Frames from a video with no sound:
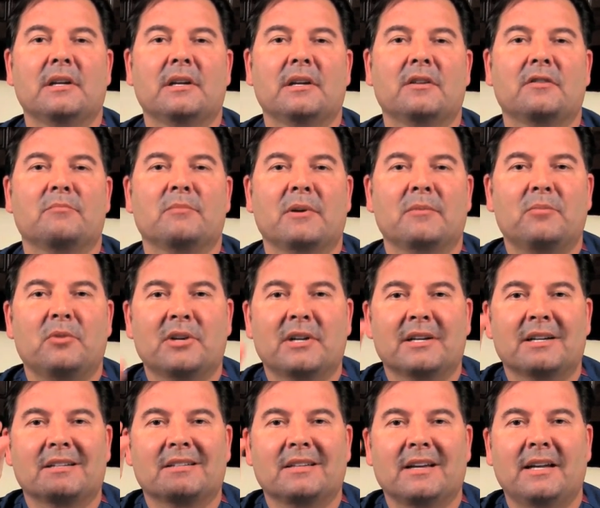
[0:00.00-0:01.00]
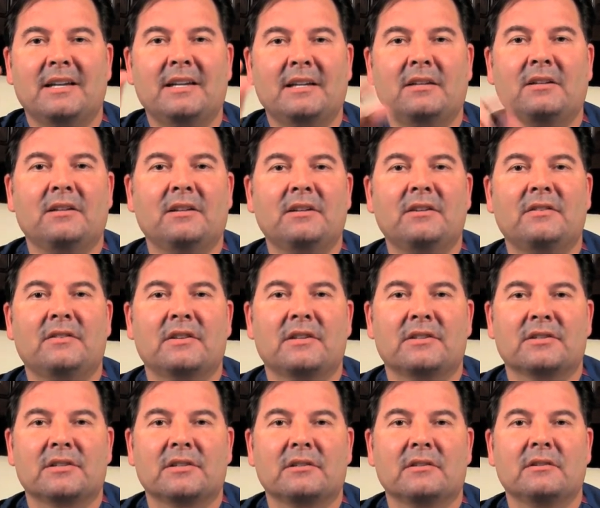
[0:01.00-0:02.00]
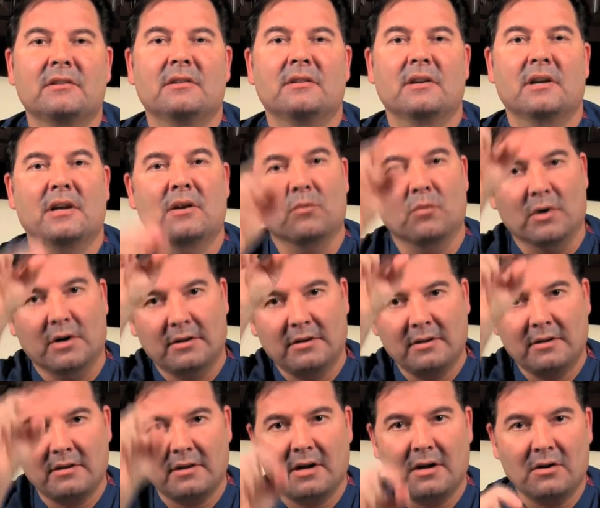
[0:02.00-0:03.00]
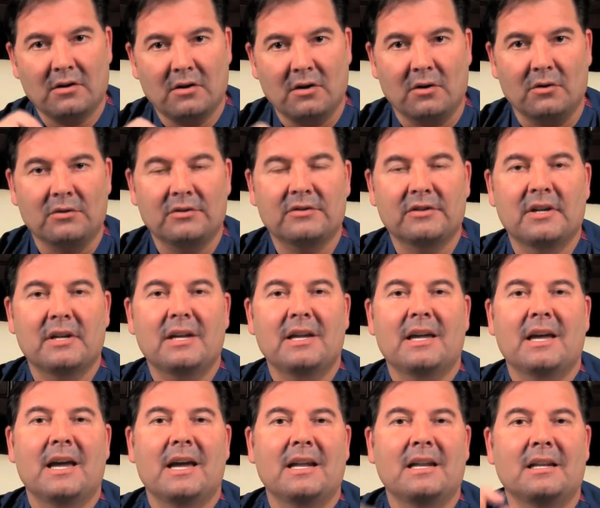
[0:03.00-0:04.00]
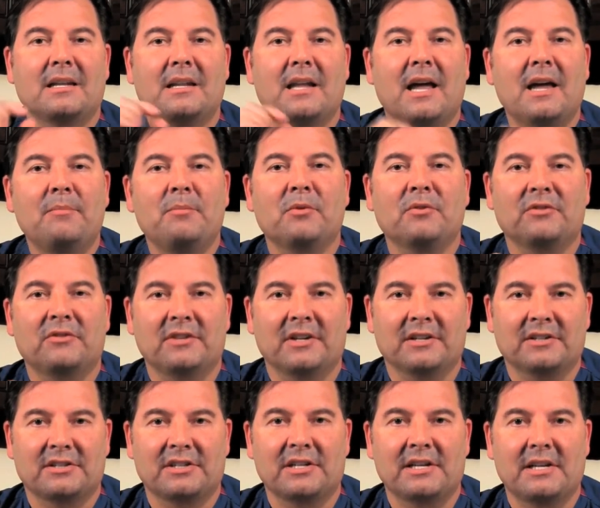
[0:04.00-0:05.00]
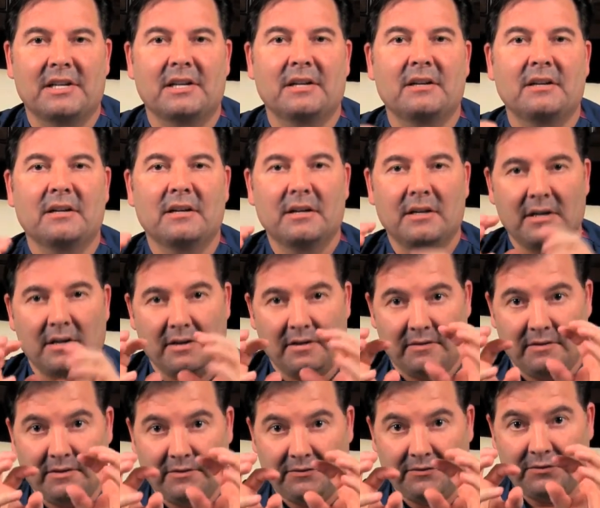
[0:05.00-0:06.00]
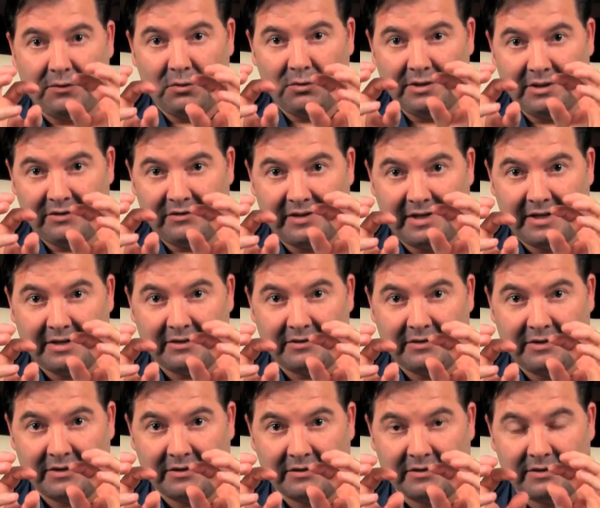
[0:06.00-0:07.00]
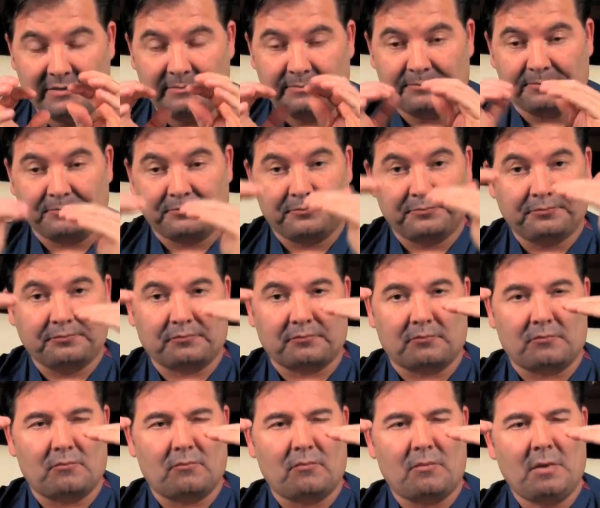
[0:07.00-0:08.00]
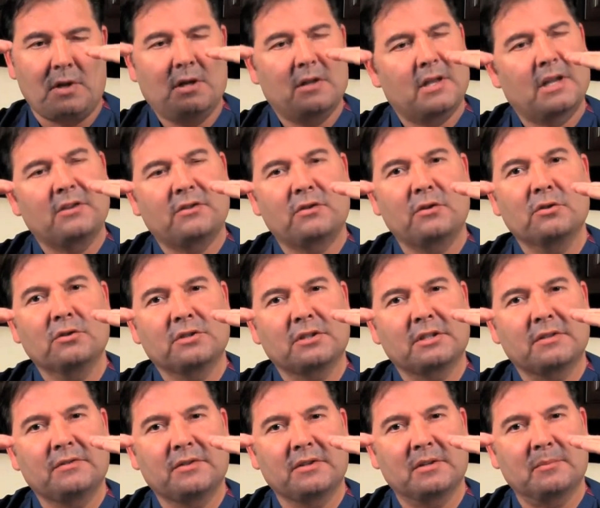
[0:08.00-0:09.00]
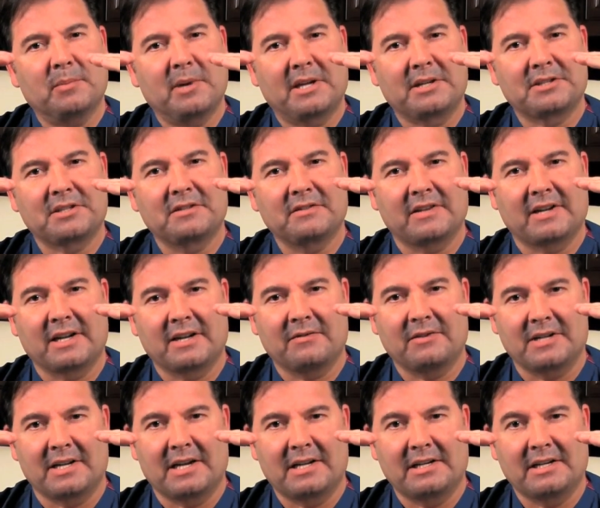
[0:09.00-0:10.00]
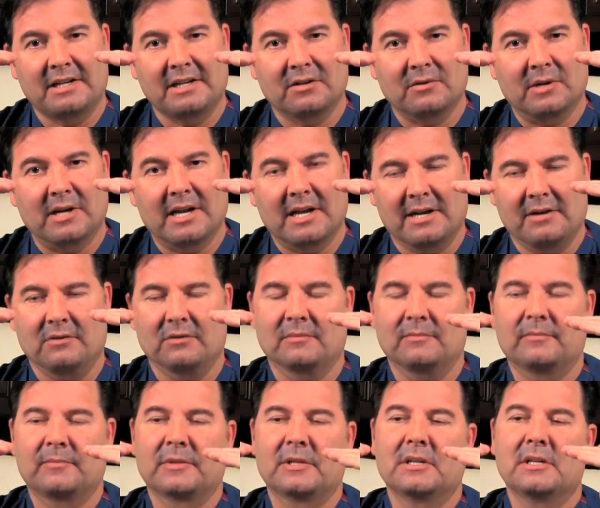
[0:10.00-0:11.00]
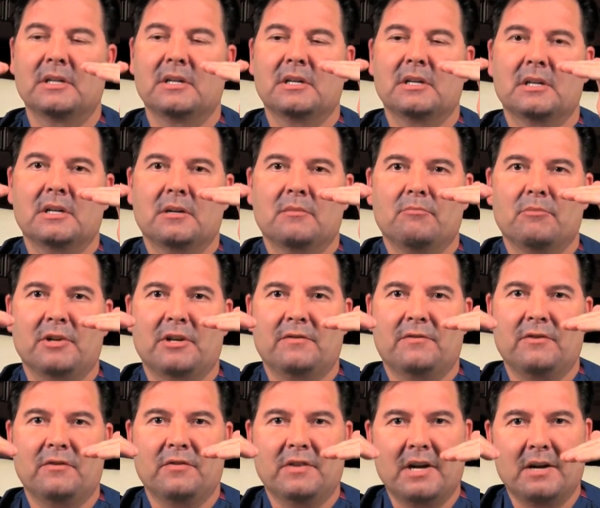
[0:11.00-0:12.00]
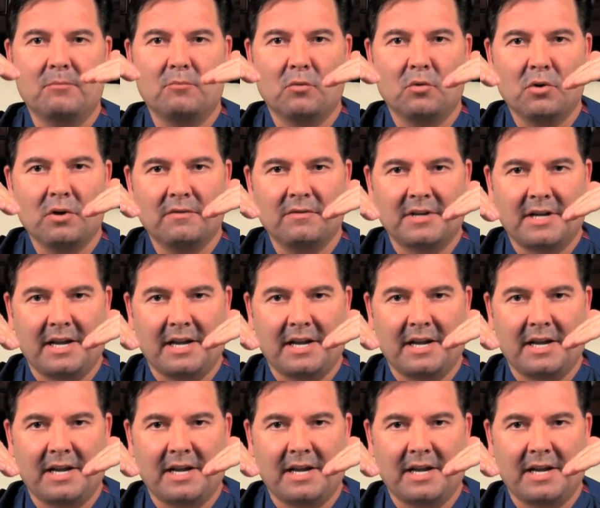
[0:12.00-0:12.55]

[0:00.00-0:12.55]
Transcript: is by putting a tiny little incision where the thong goes and liposuctioning the fullness that exists. That's usually for the patients that have a 90-degree angle. But if you've got more of an